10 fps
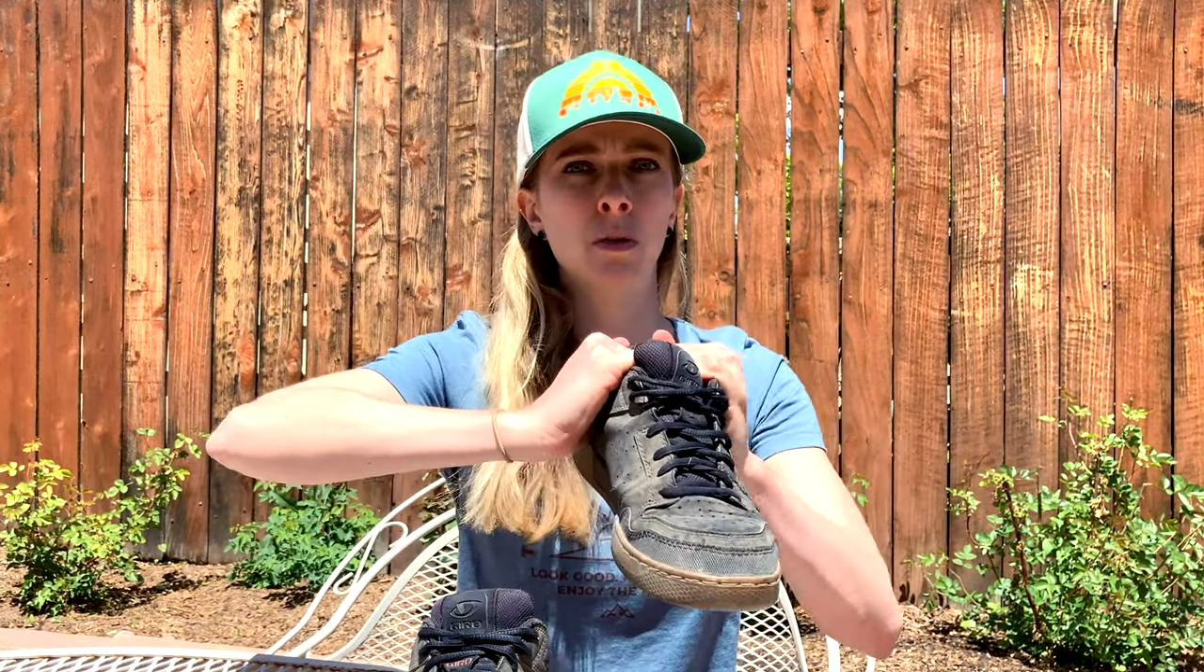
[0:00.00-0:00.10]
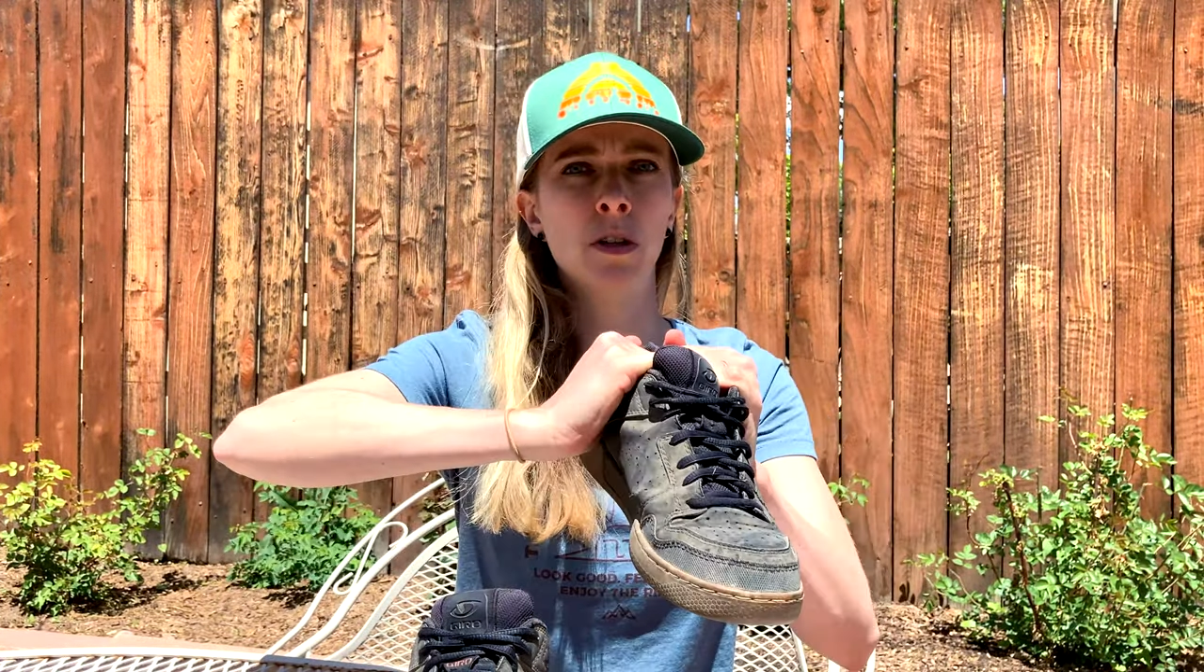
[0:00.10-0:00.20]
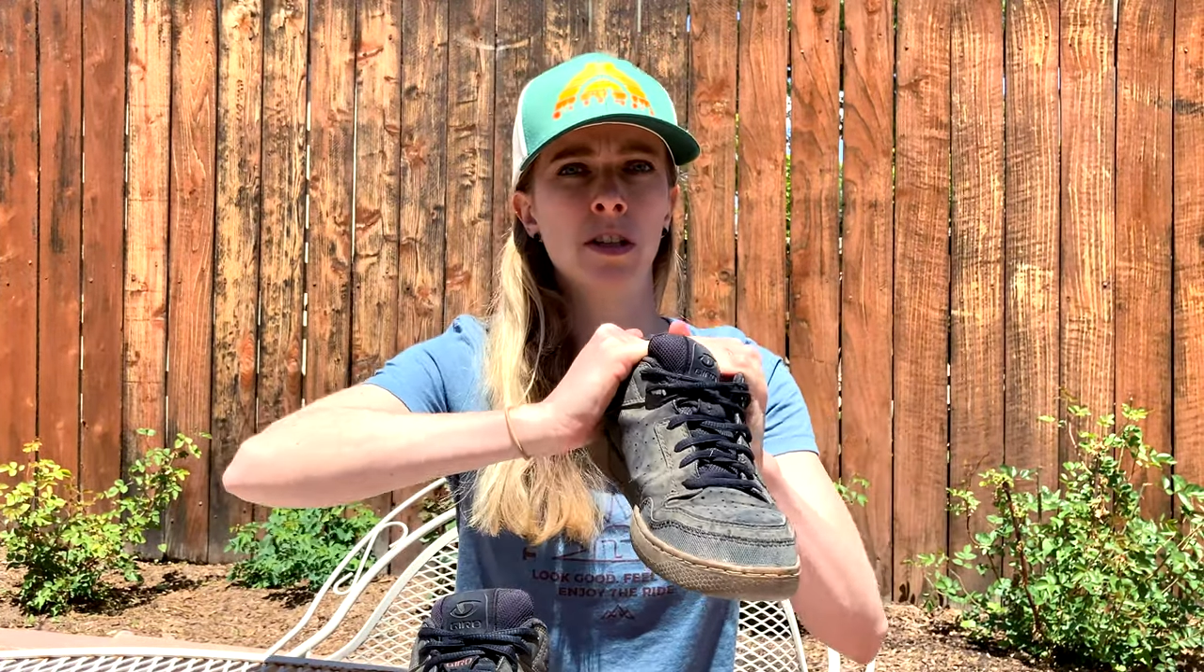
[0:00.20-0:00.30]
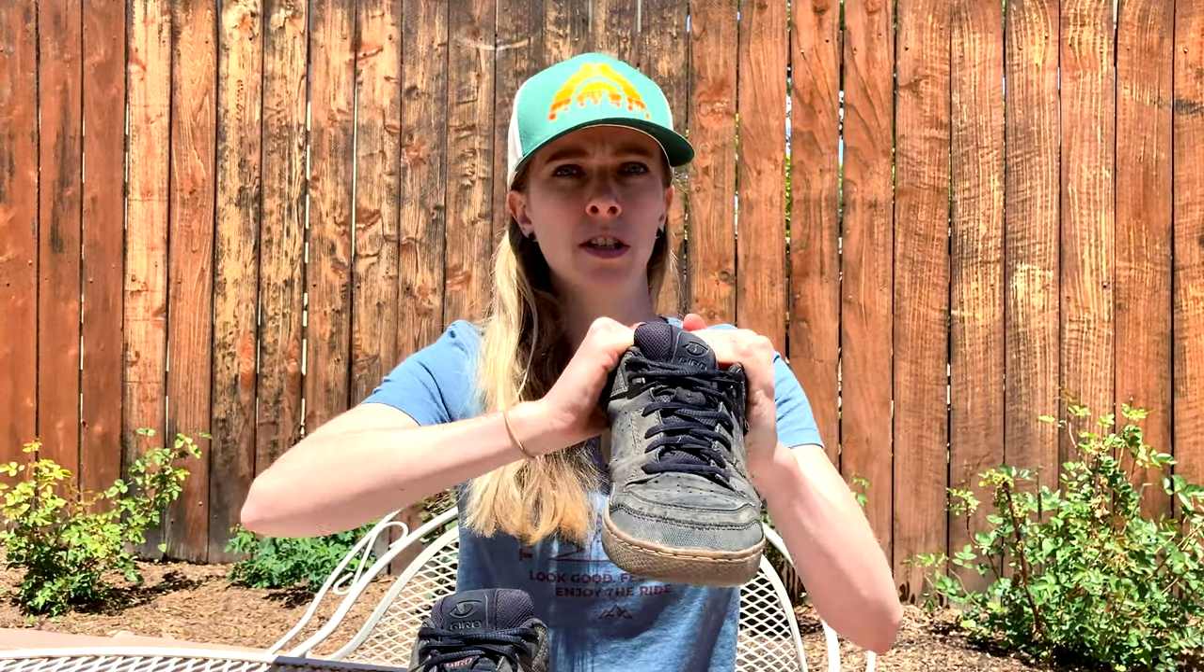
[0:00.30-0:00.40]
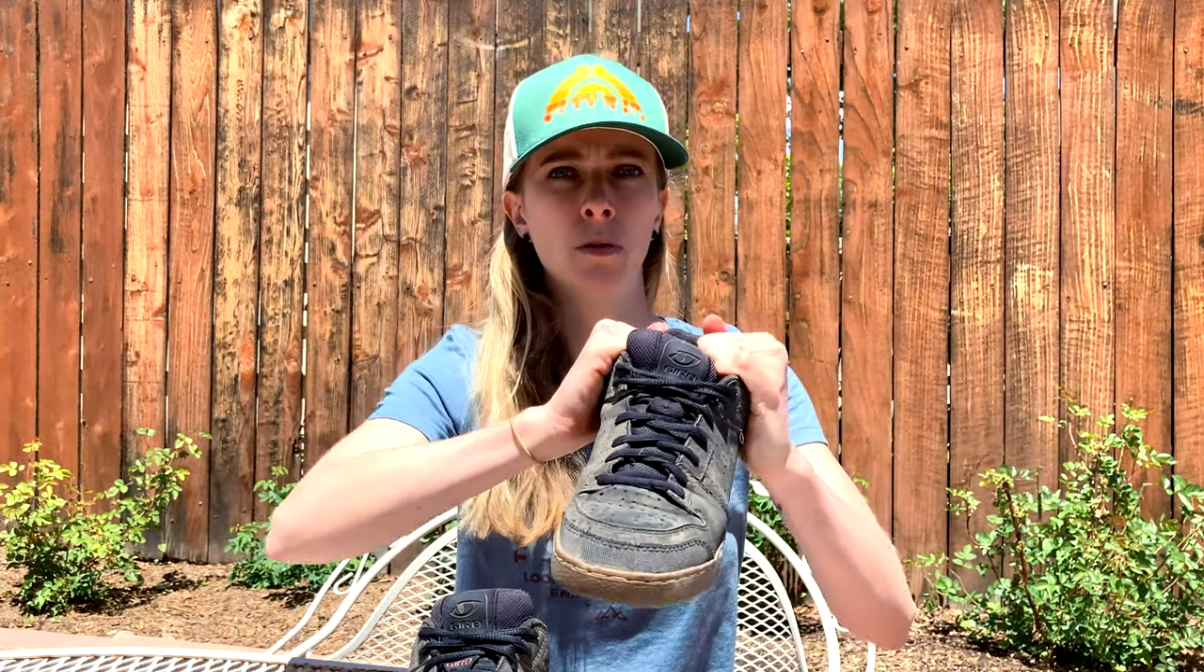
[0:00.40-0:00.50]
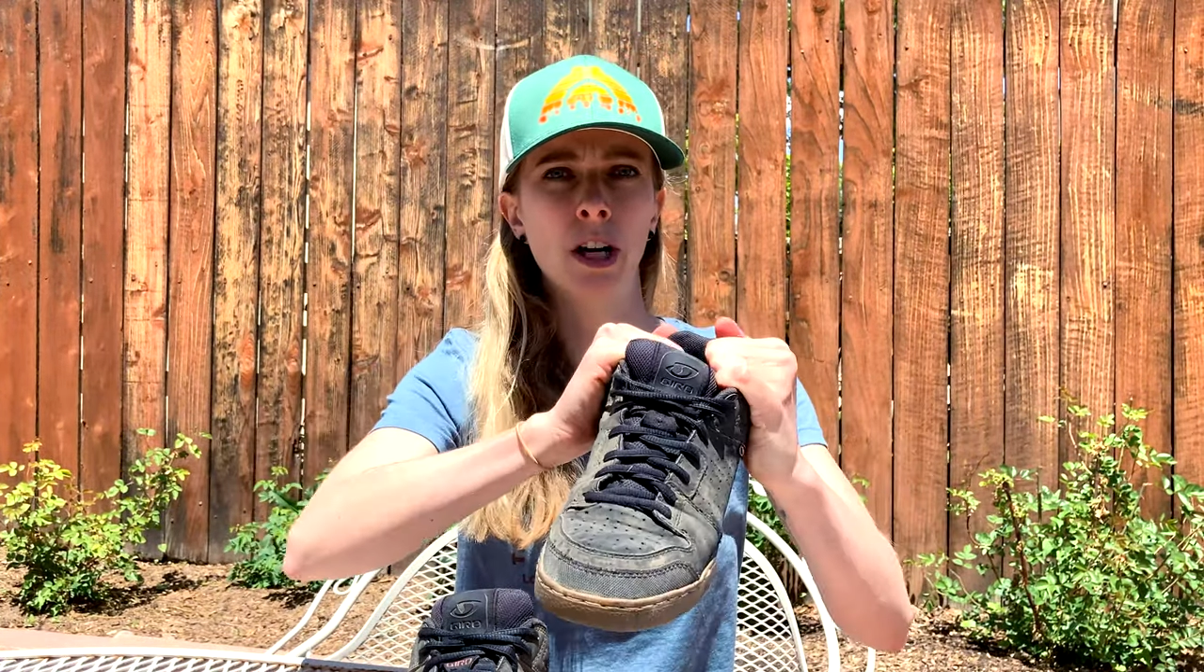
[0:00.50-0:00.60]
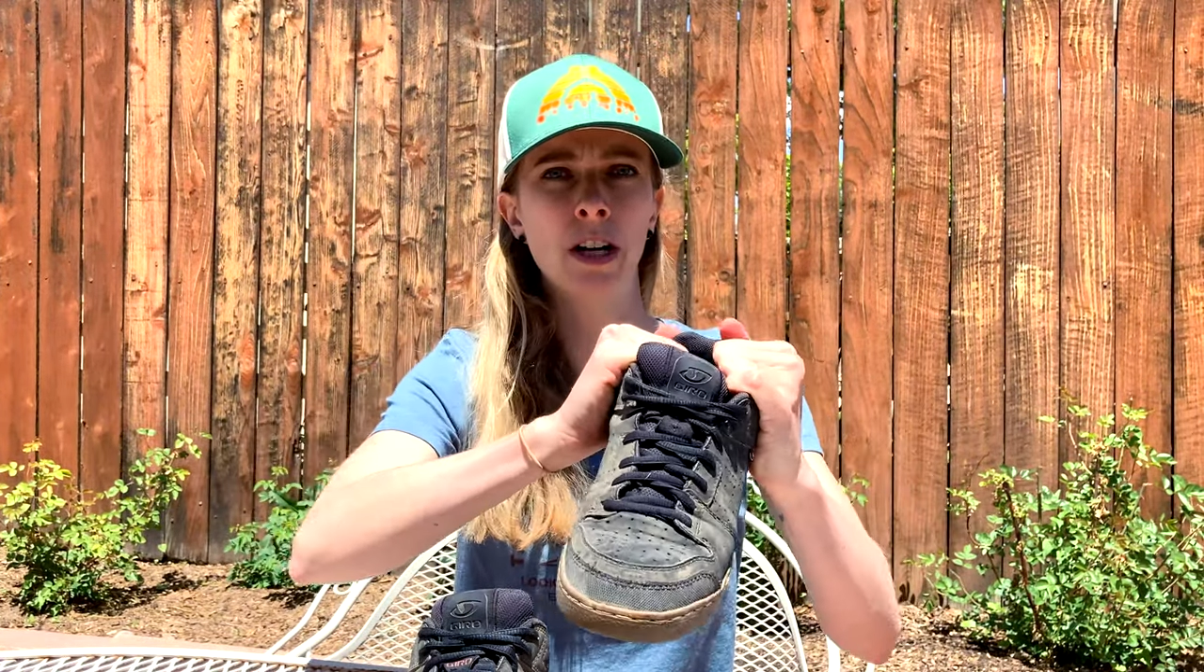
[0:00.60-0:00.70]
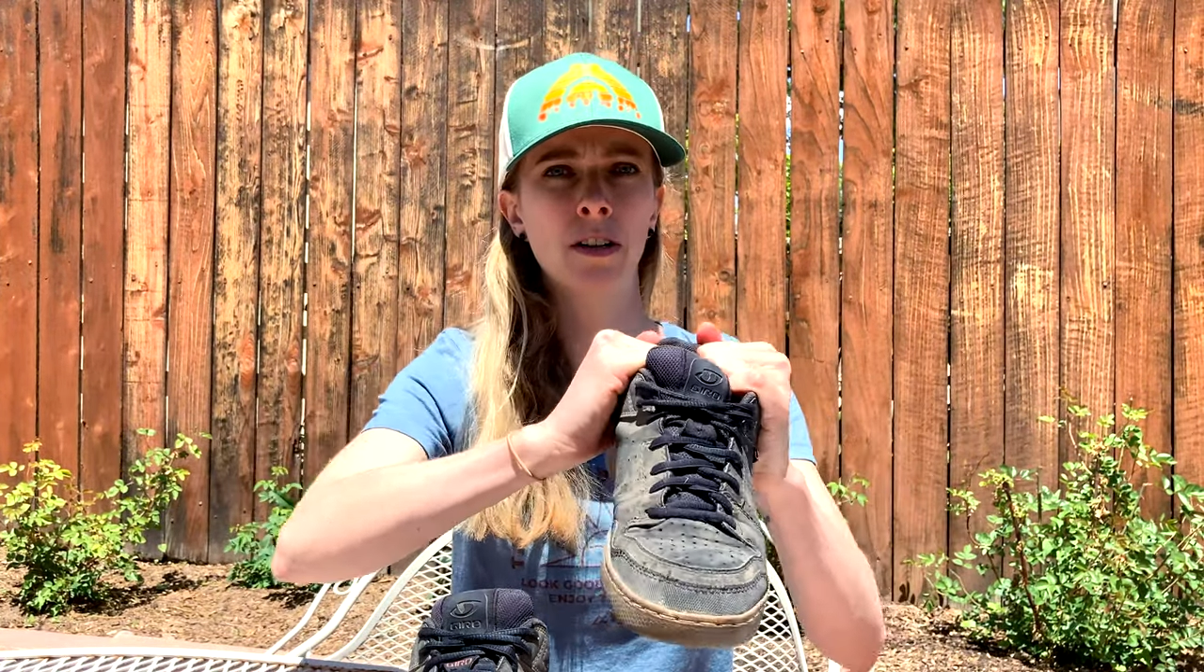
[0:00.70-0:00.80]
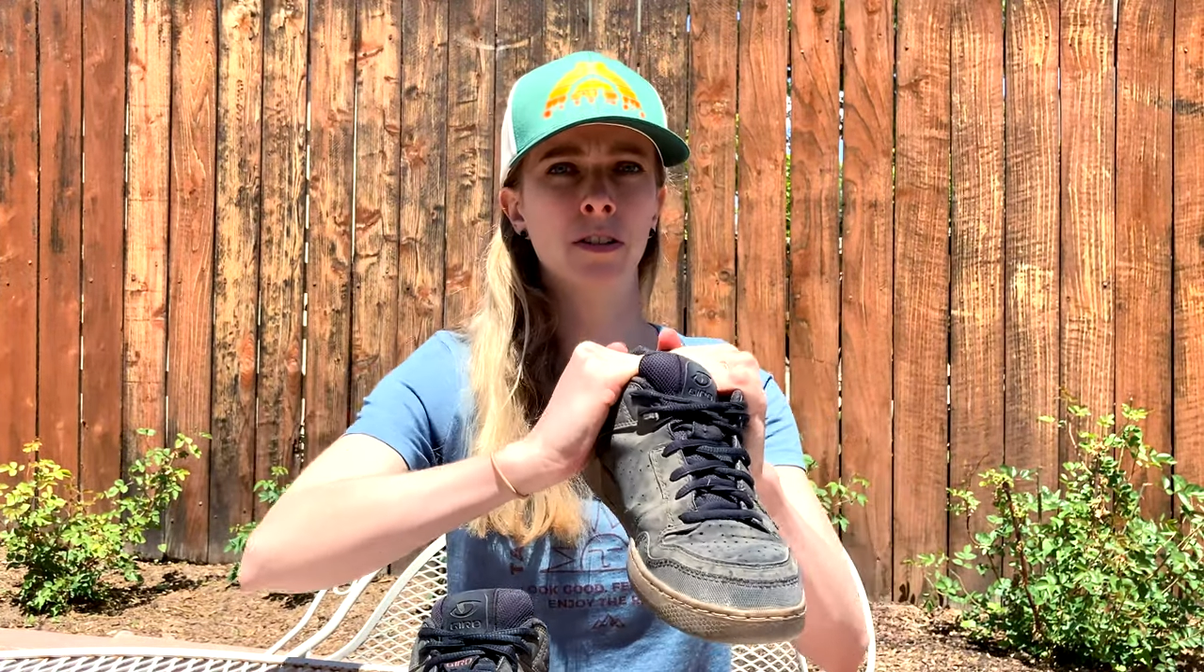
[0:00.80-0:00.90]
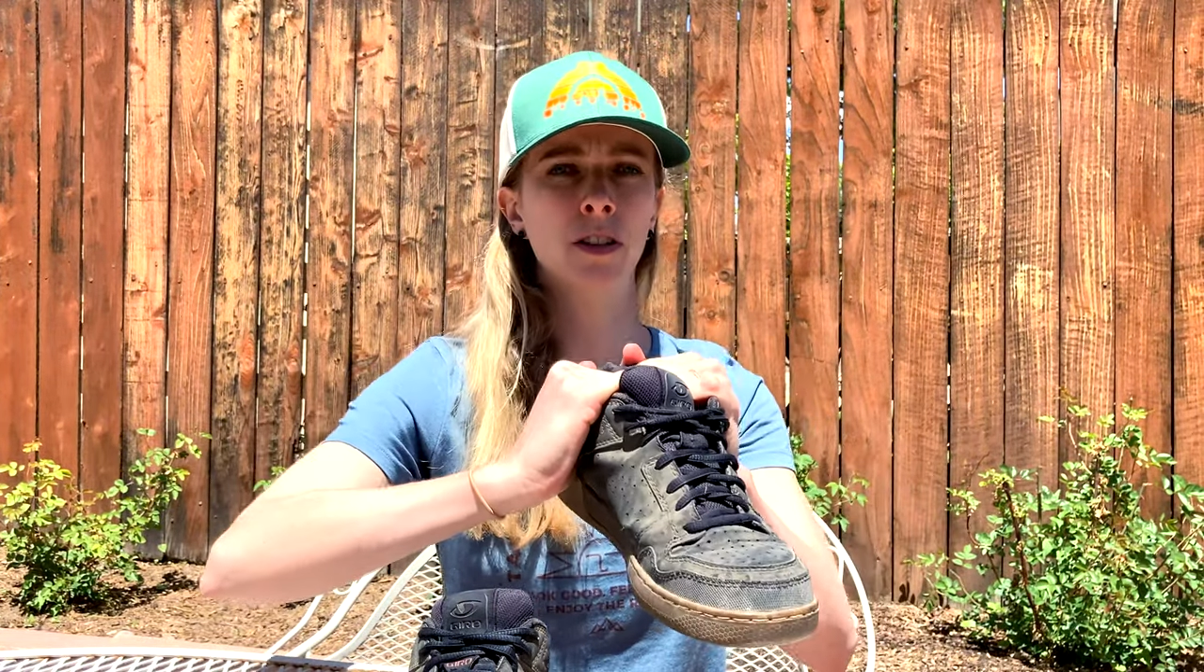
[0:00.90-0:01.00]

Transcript: twisting around